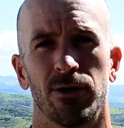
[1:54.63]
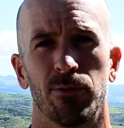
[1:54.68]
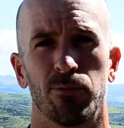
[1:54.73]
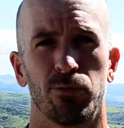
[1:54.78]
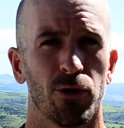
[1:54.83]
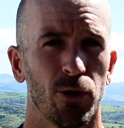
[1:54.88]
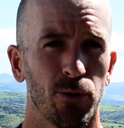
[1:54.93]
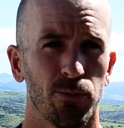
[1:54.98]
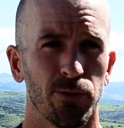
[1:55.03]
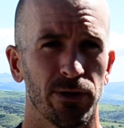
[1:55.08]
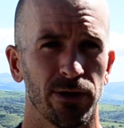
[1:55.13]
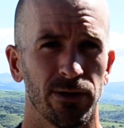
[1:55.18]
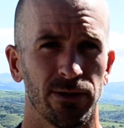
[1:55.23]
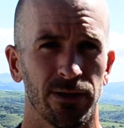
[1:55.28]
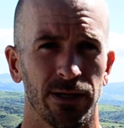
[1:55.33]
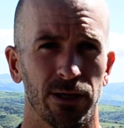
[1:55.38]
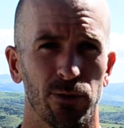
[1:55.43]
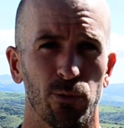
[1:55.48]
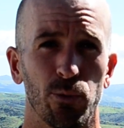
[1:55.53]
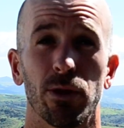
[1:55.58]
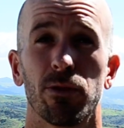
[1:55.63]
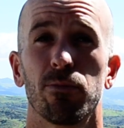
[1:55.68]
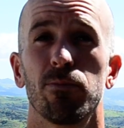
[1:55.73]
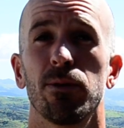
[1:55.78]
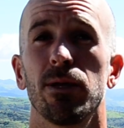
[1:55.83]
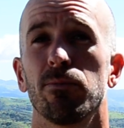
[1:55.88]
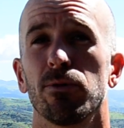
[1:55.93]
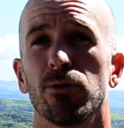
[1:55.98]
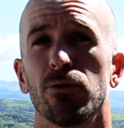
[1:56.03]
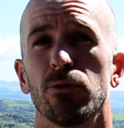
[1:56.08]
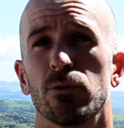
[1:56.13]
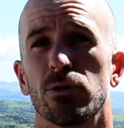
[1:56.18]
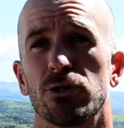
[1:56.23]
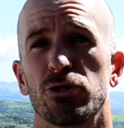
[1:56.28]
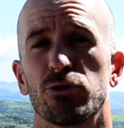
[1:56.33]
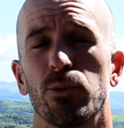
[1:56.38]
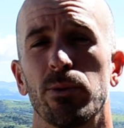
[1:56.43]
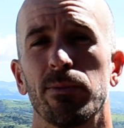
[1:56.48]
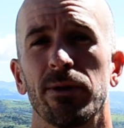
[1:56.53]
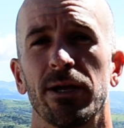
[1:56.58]
appropriately with people who are
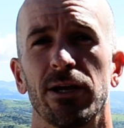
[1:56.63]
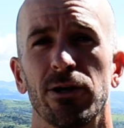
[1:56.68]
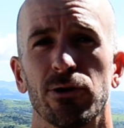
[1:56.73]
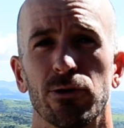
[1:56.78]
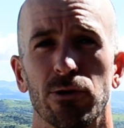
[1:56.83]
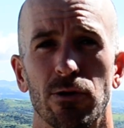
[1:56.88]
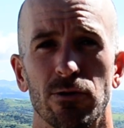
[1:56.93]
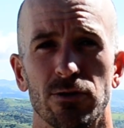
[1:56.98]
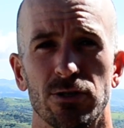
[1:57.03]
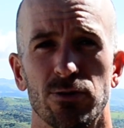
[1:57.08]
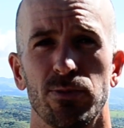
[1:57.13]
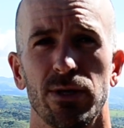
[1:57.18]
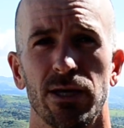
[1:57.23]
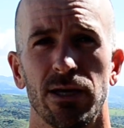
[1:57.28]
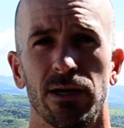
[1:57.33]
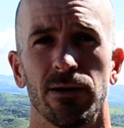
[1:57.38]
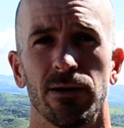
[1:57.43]
swimming at your own speed,